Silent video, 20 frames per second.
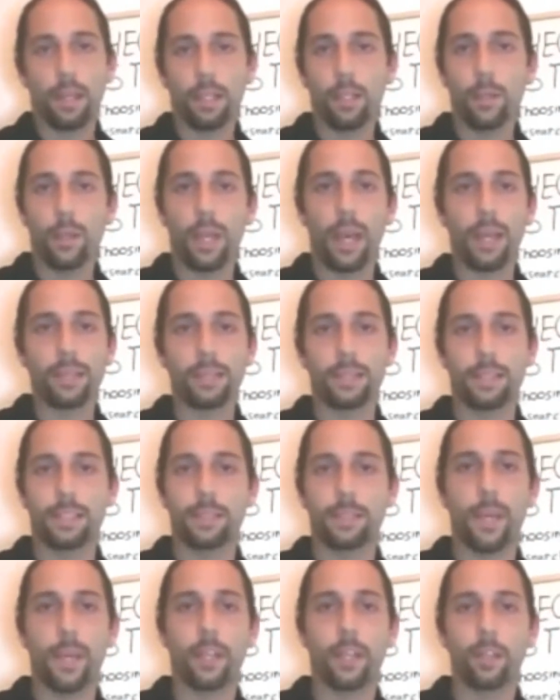Hello guys,
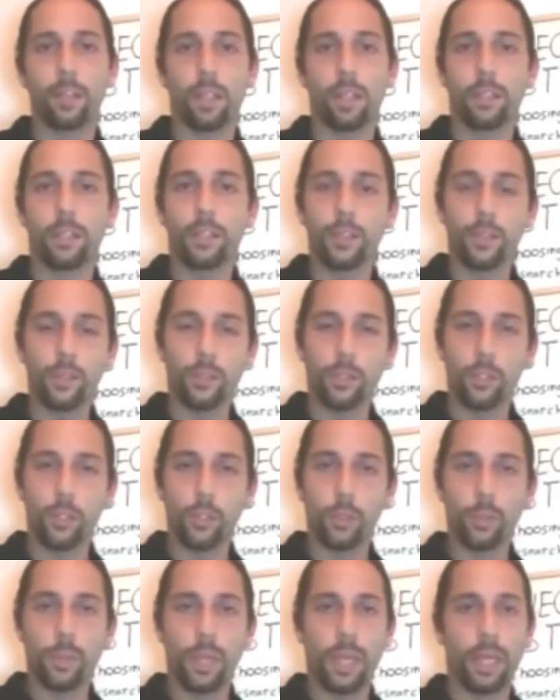it's Michael on
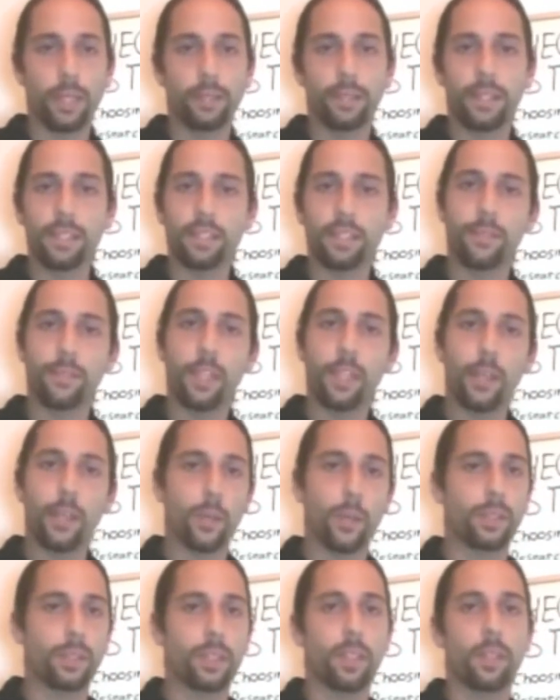YouTube, and this
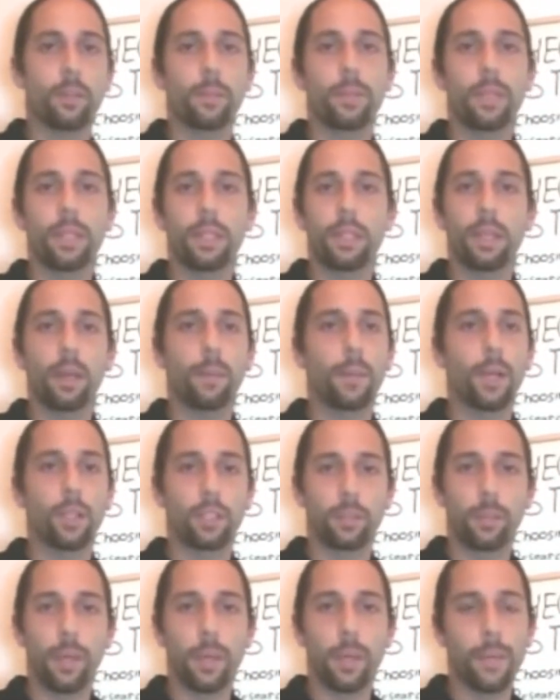video is going to be
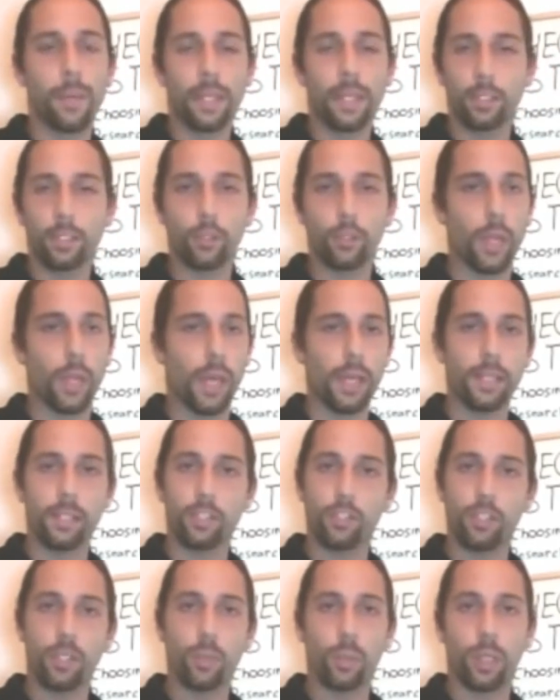about my main
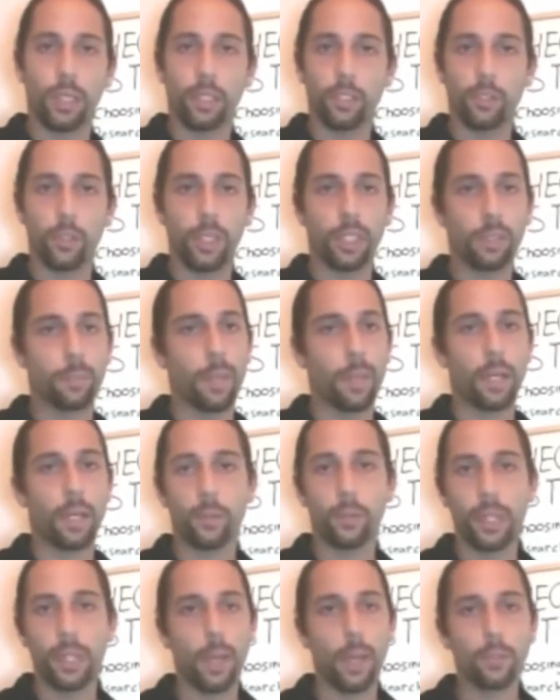strategy when I trade
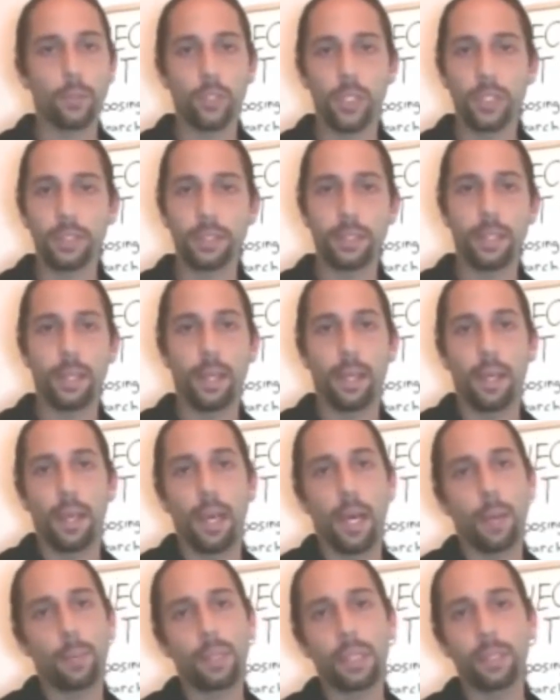binary options.
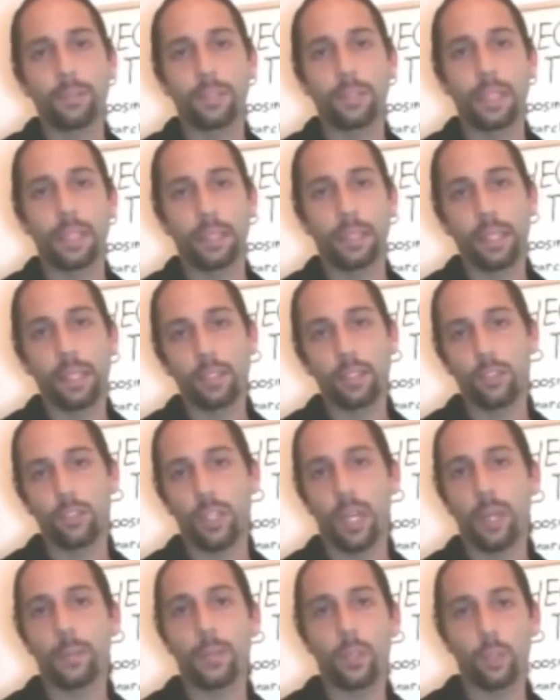I believe that
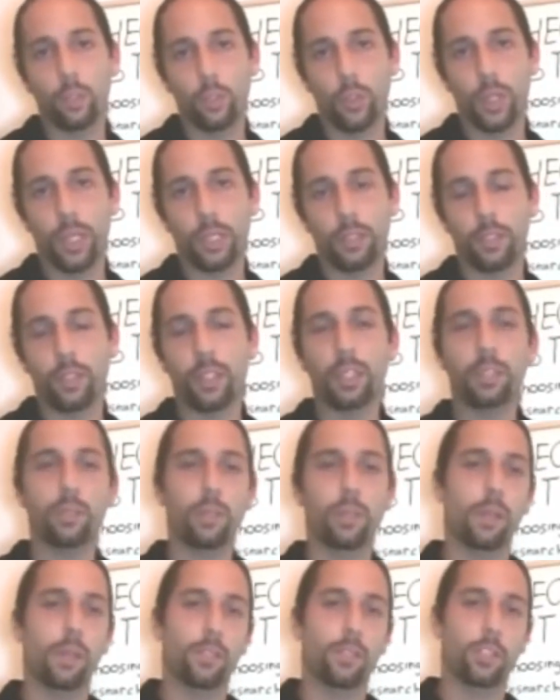each time you trade, you
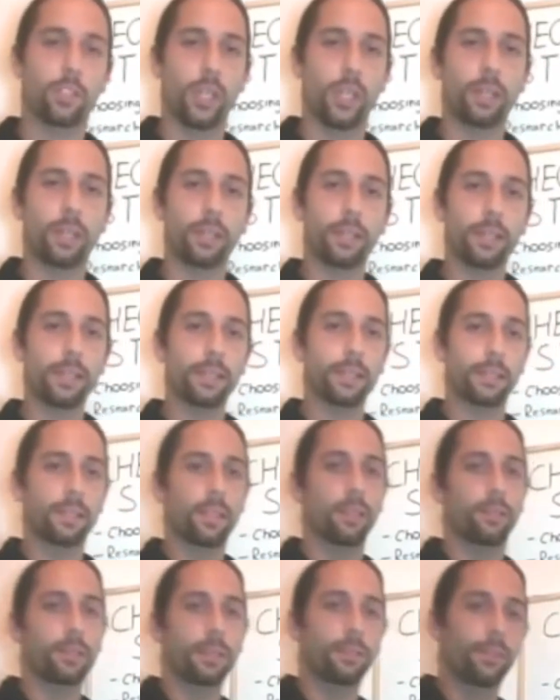need to have a
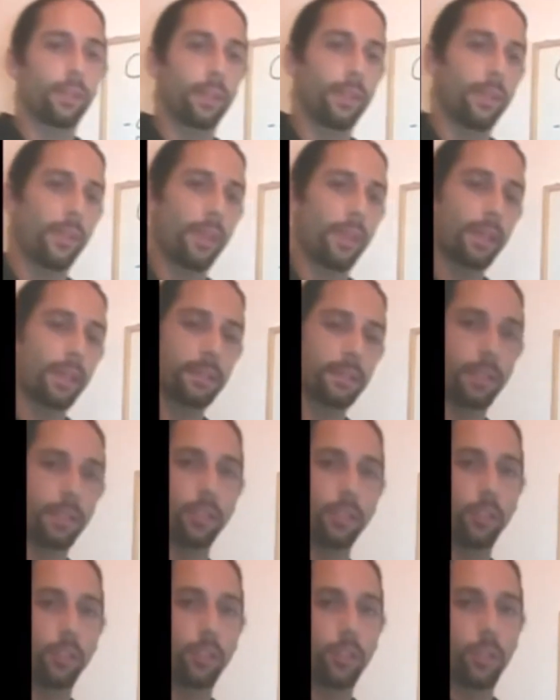checklist of different things
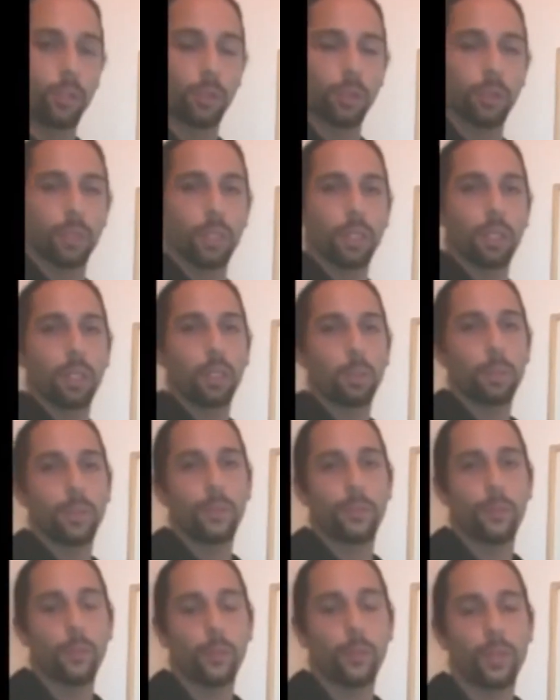that you do
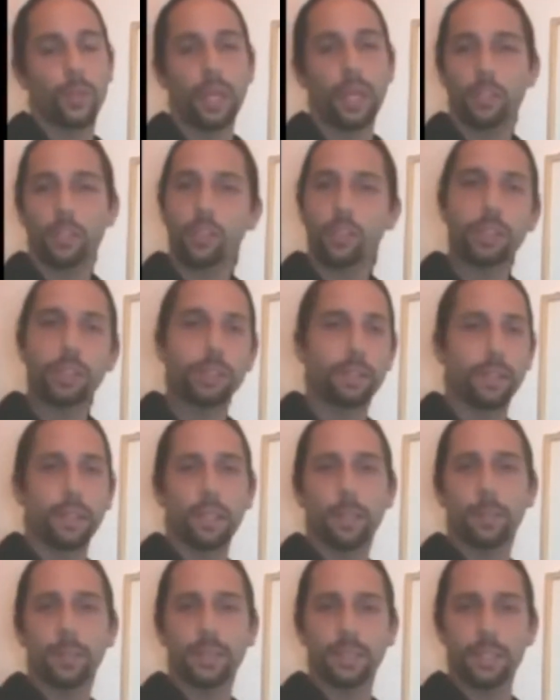before you actually
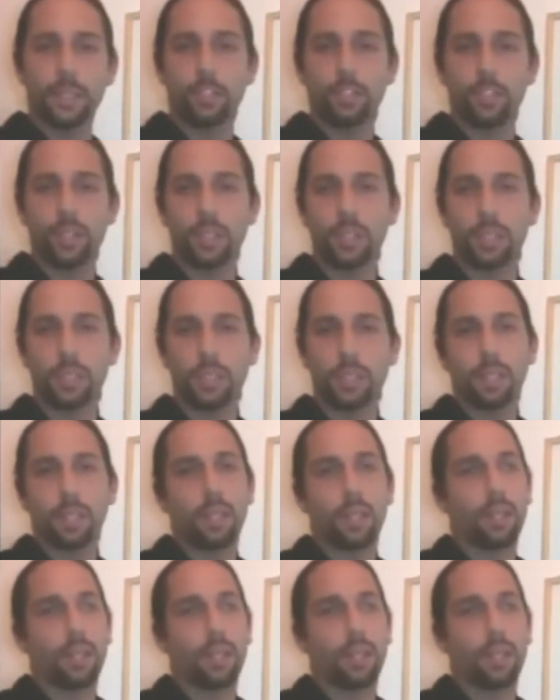take a position.